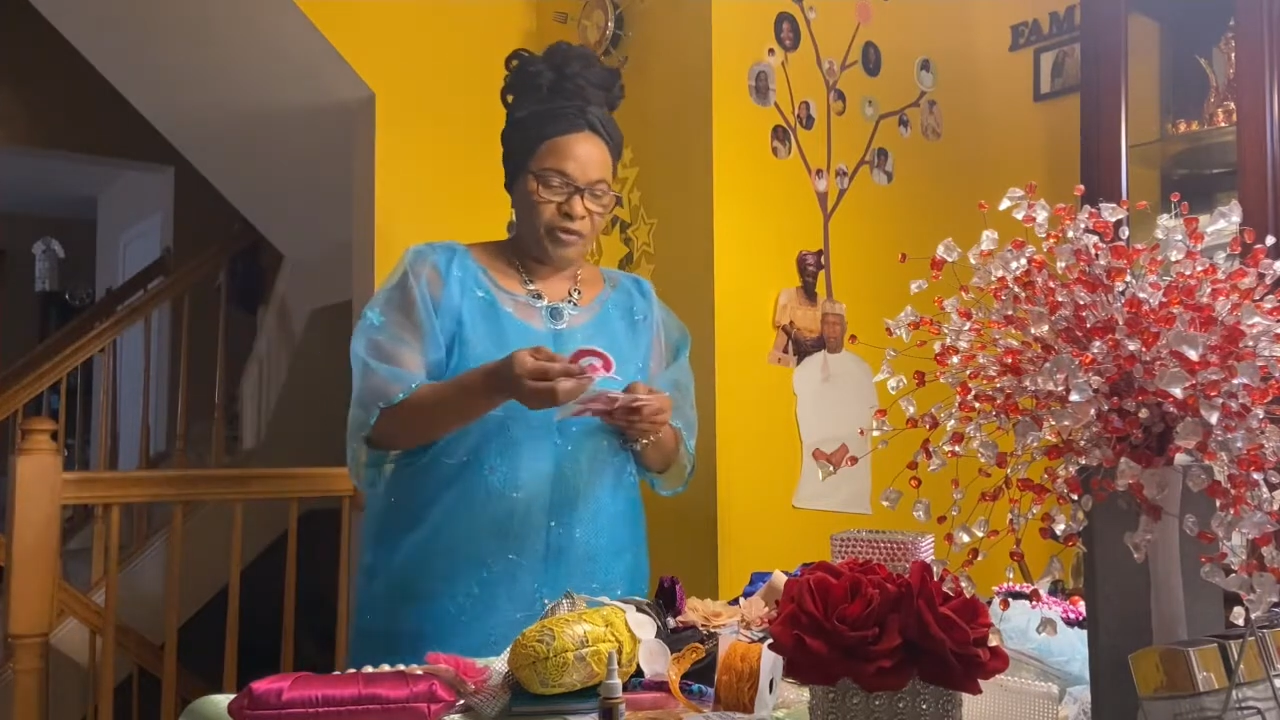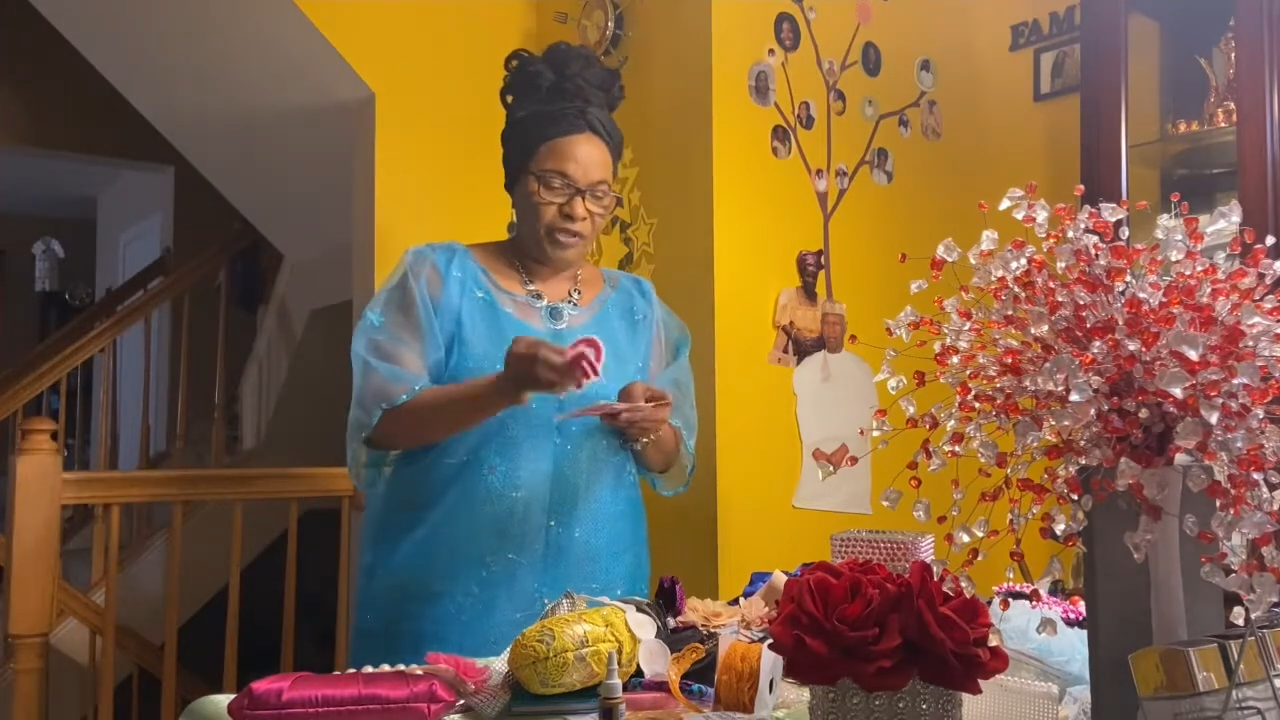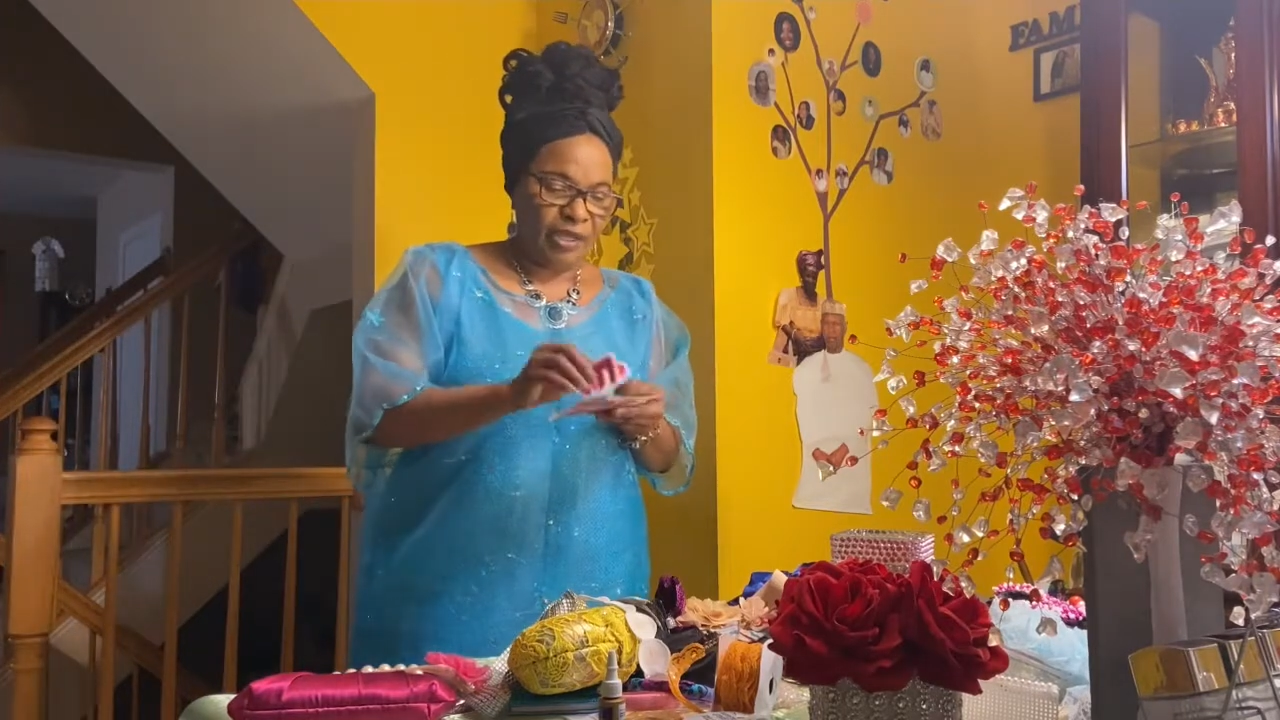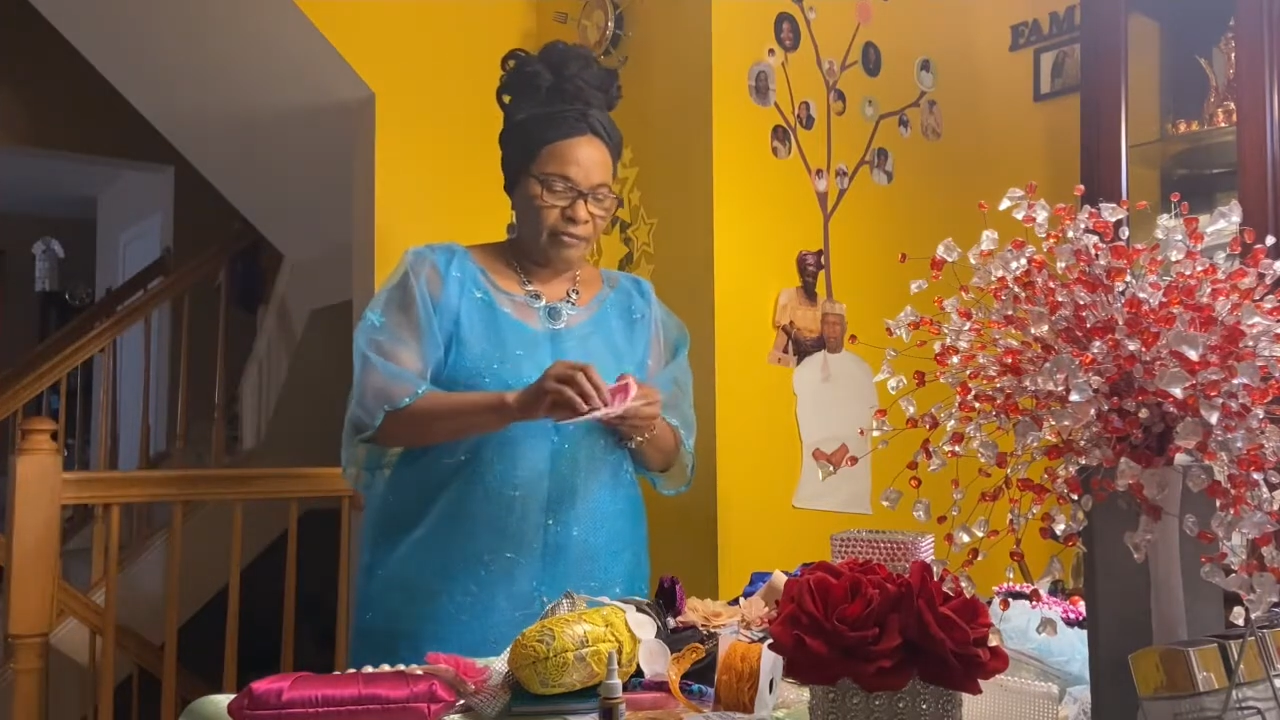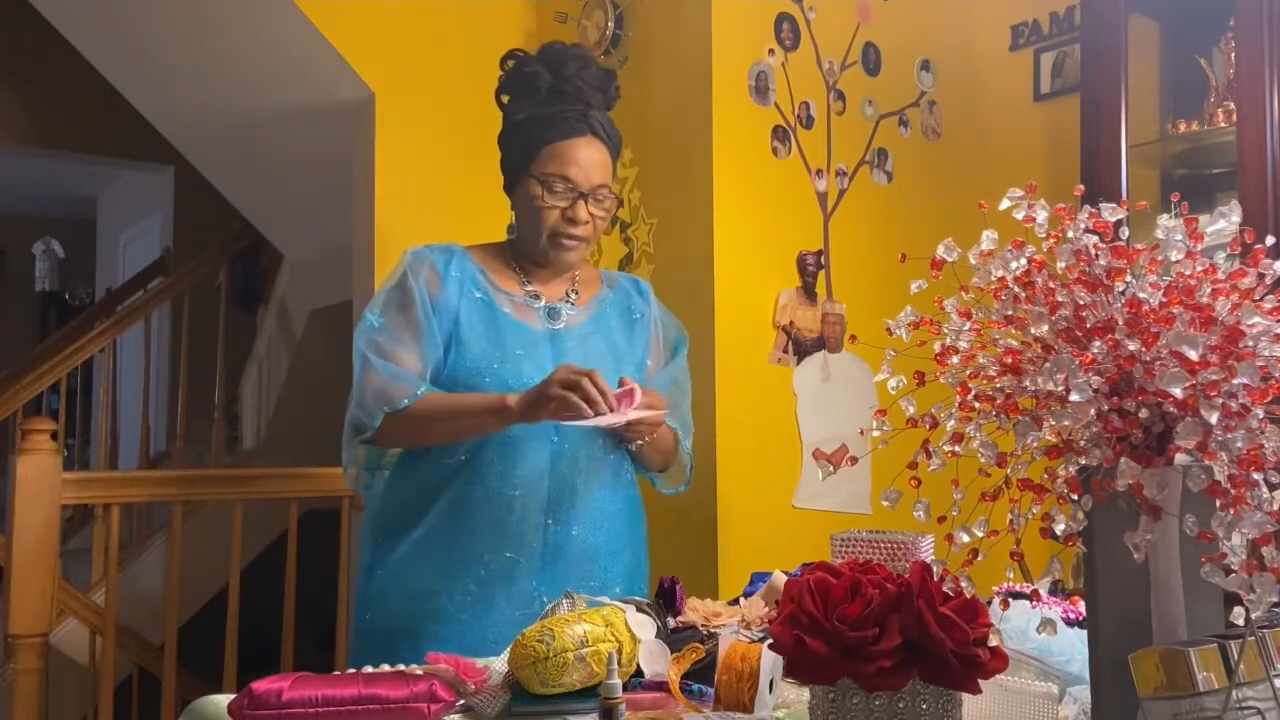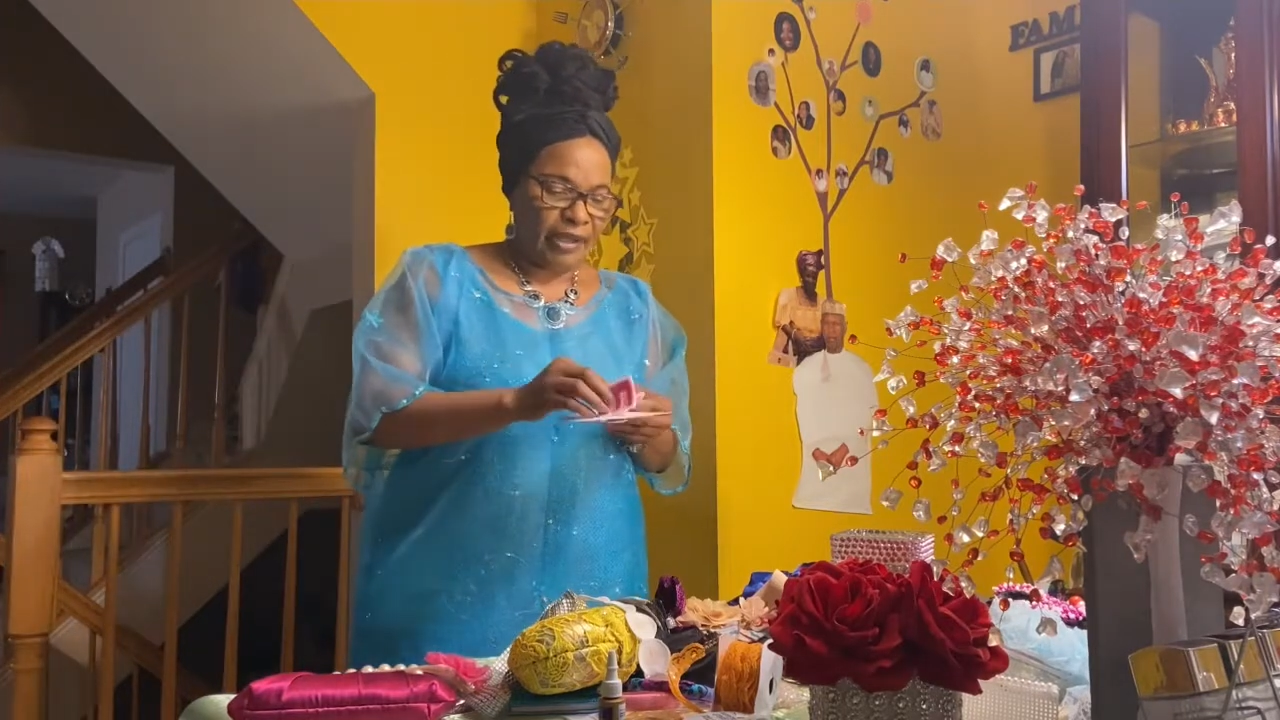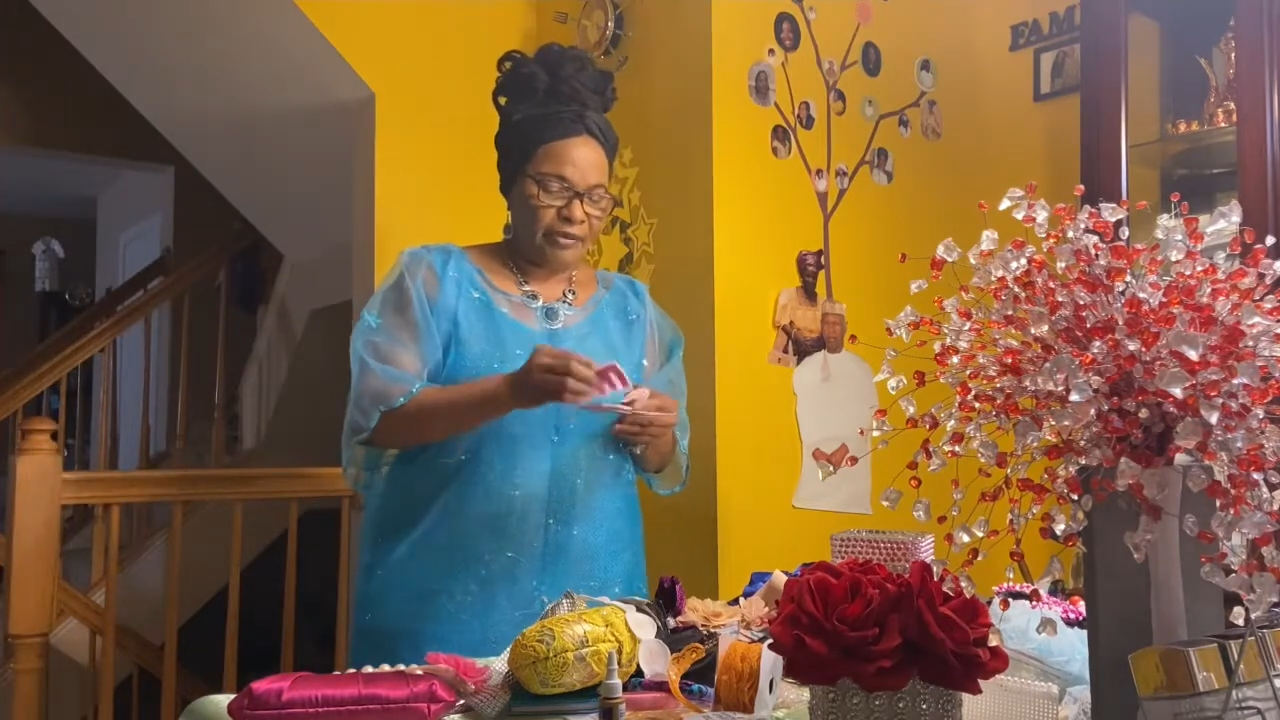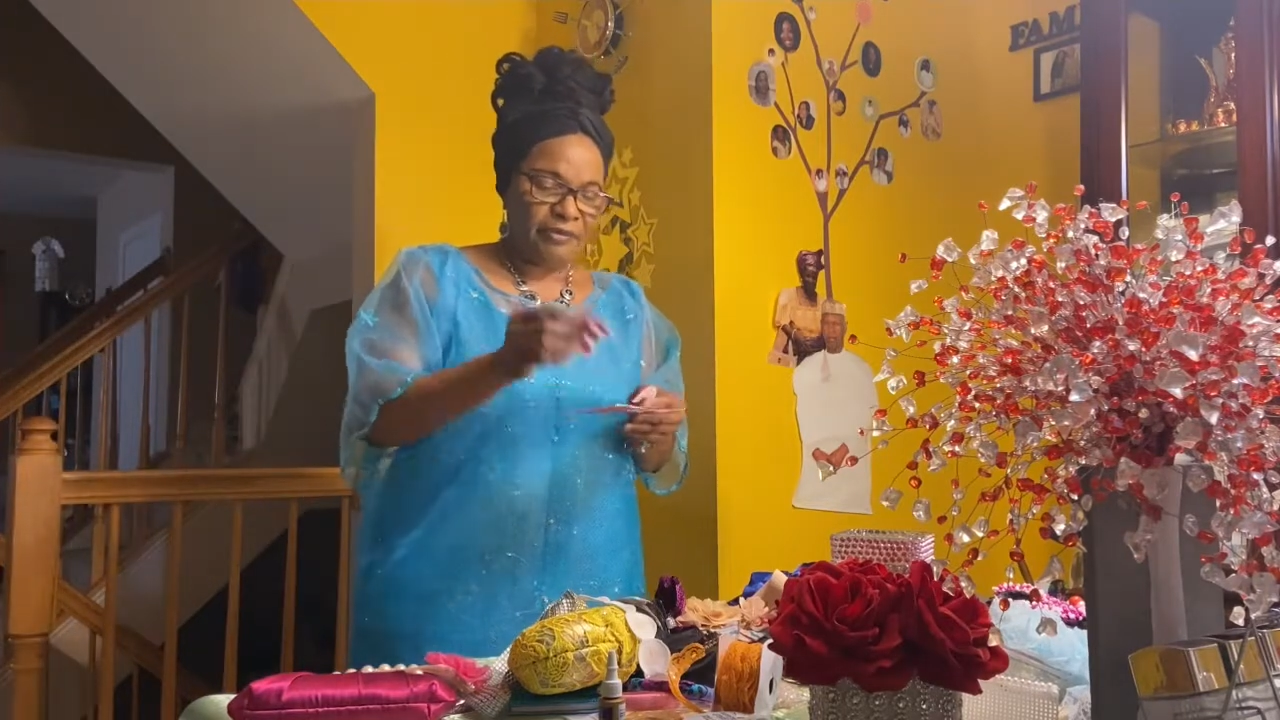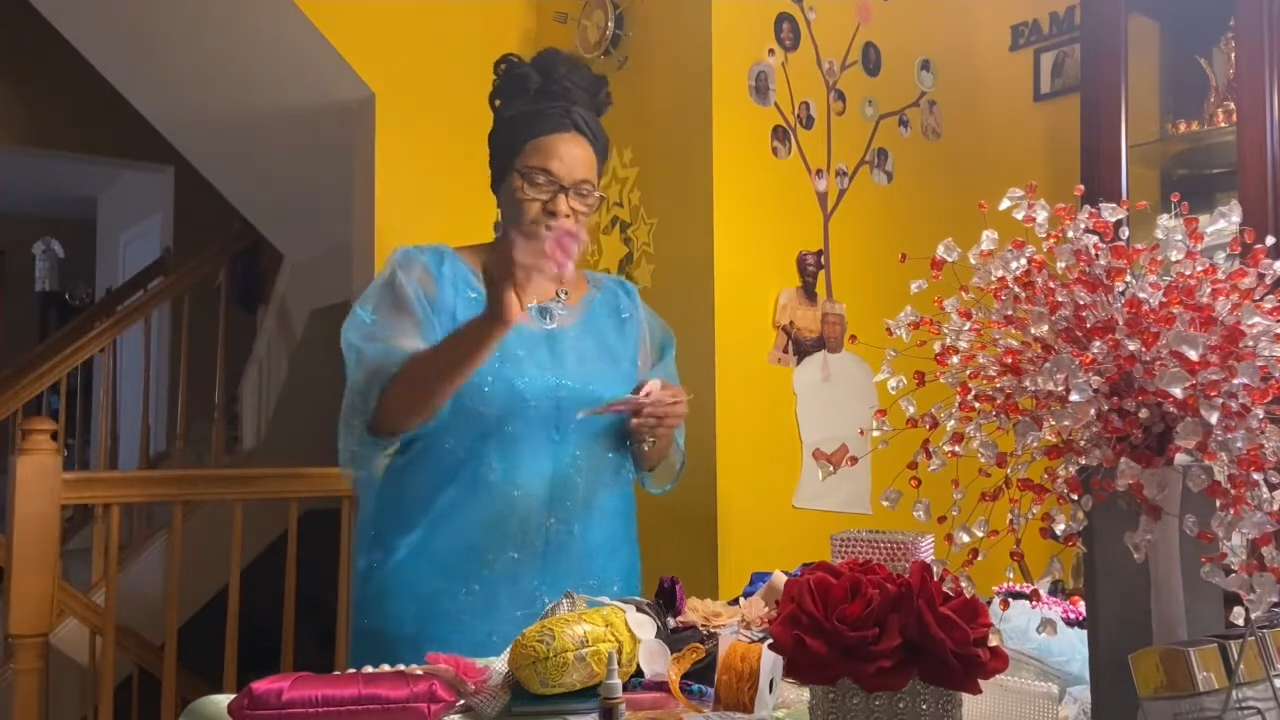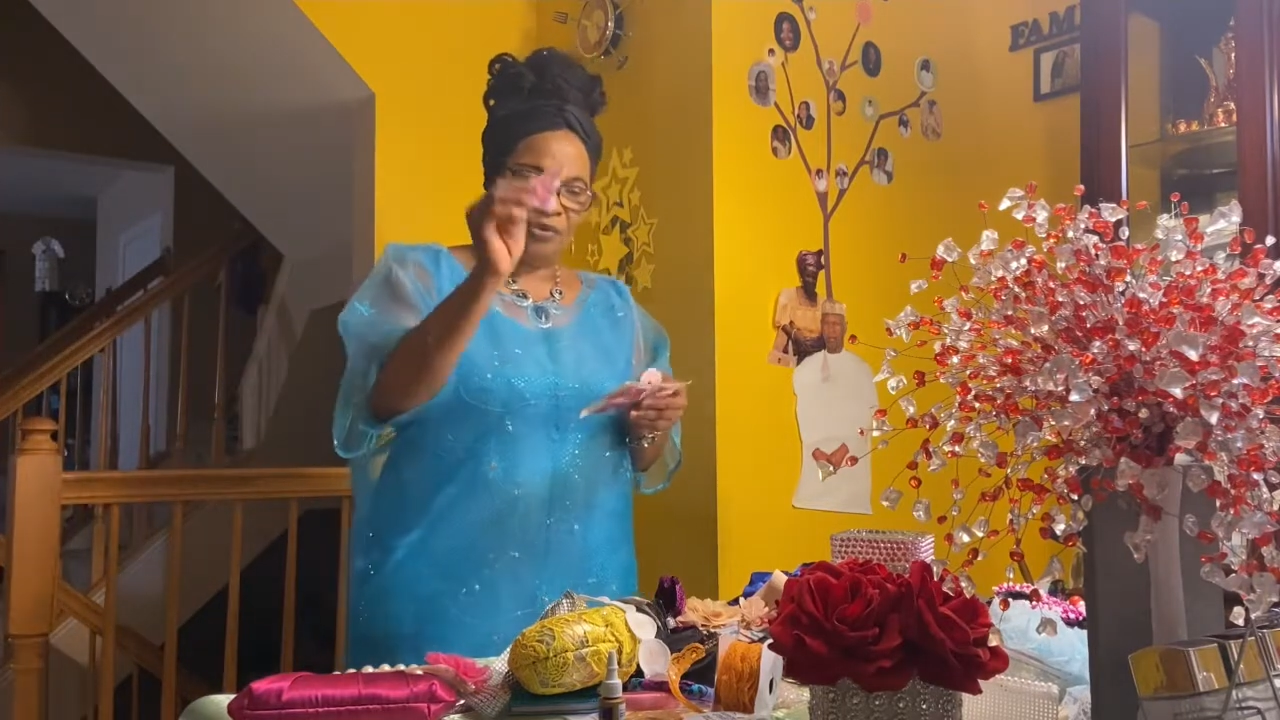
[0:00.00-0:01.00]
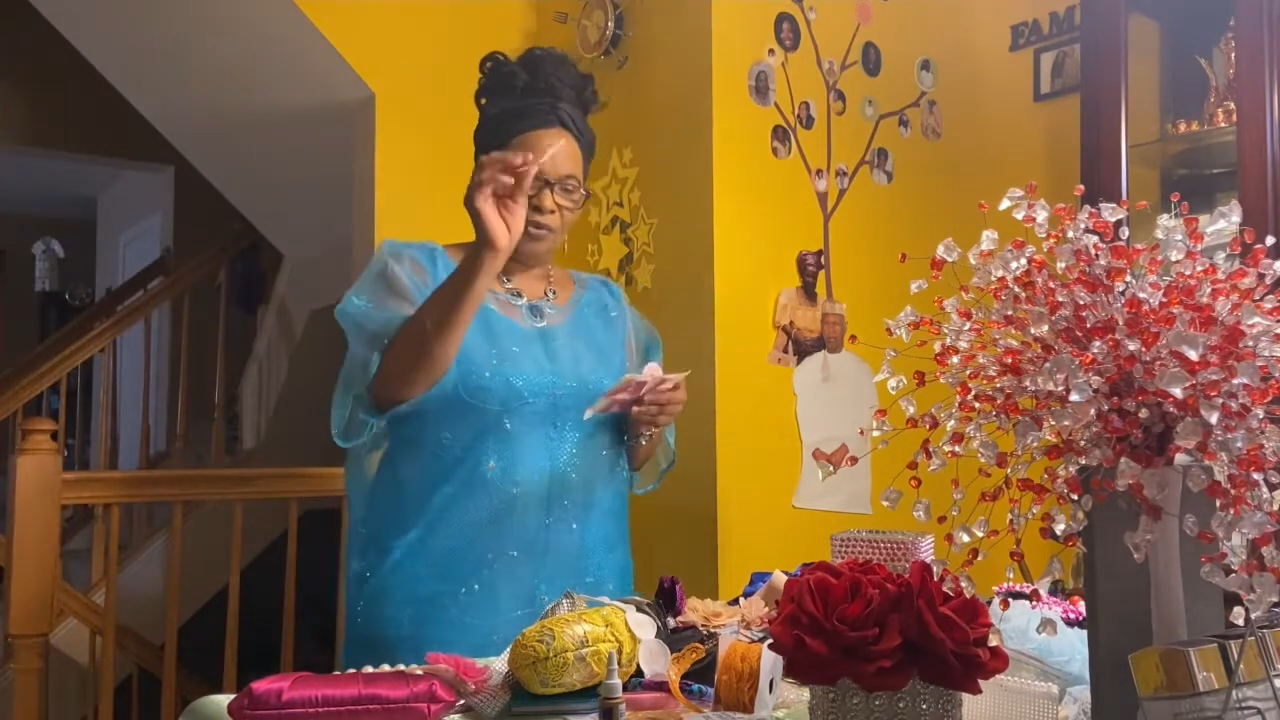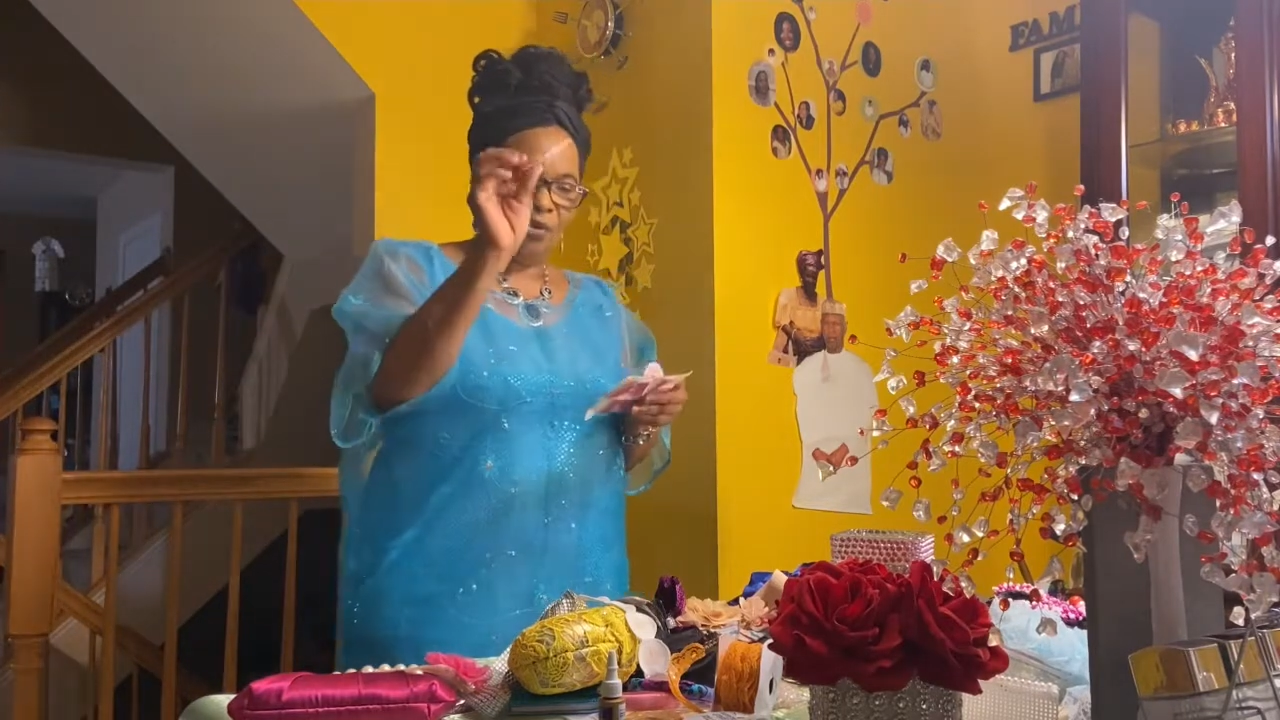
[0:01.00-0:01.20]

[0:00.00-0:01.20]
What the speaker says: name, and you